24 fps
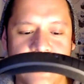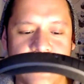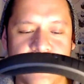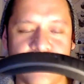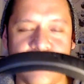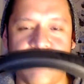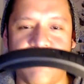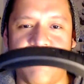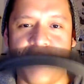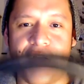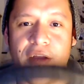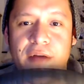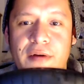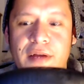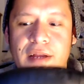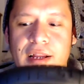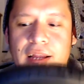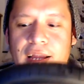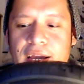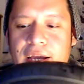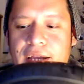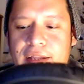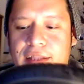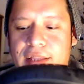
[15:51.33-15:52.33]
very
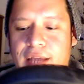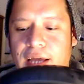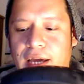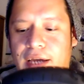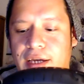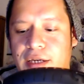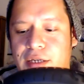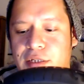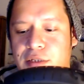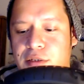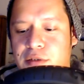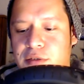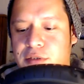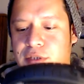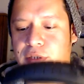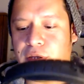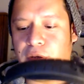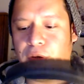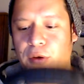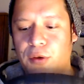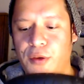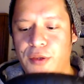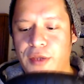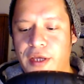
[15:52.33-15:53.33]
light. I can use it
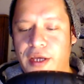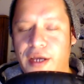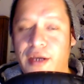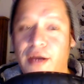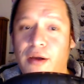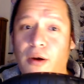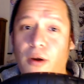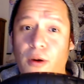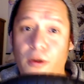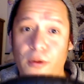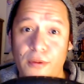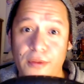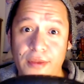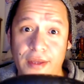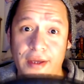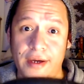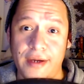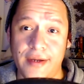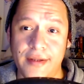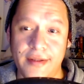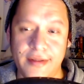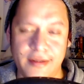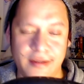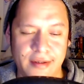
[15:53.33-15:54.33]
all day, all
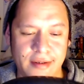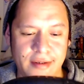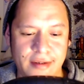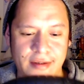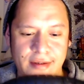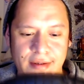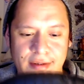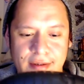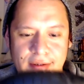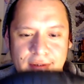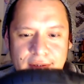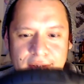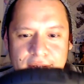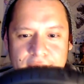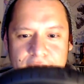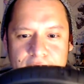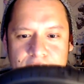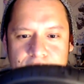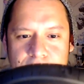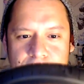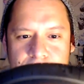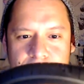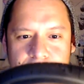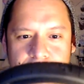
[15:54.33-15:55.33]
night,
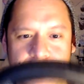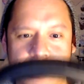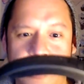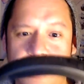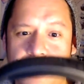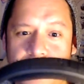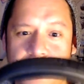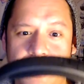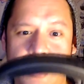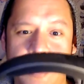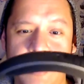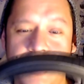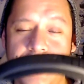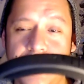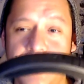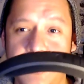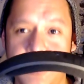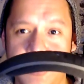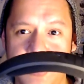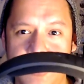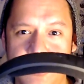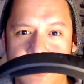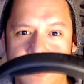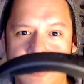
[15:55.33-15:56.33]
and without any
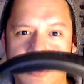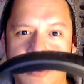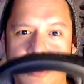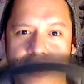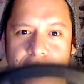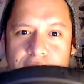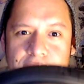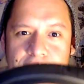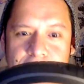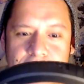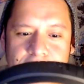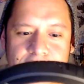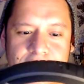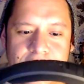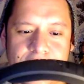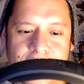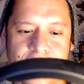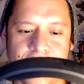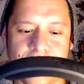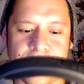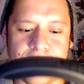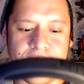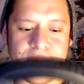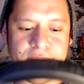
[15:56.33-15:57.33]
issues or anything like
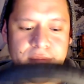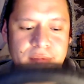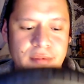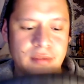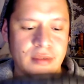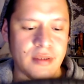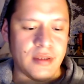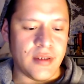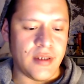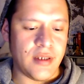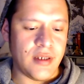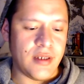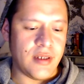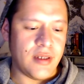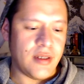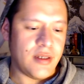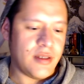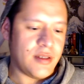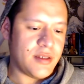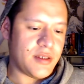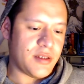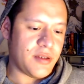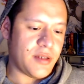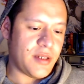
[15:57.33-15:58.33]
that.
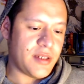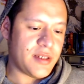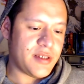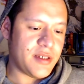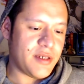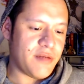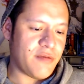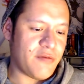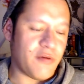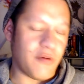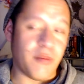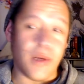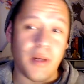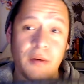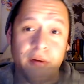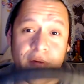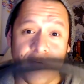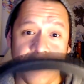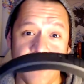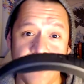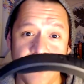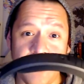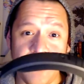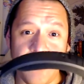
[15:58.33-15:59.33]
So that's it for my
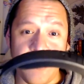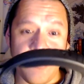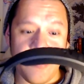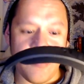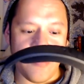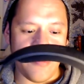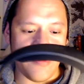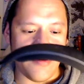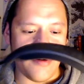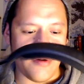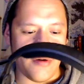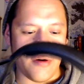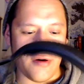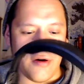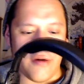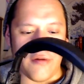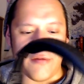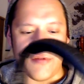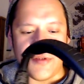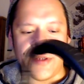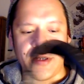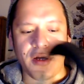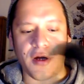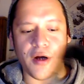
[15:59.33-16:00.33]
review
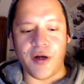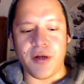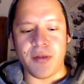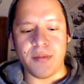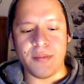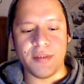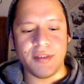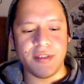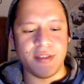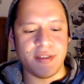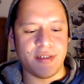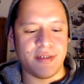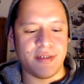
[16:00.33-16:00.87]
of the Artemis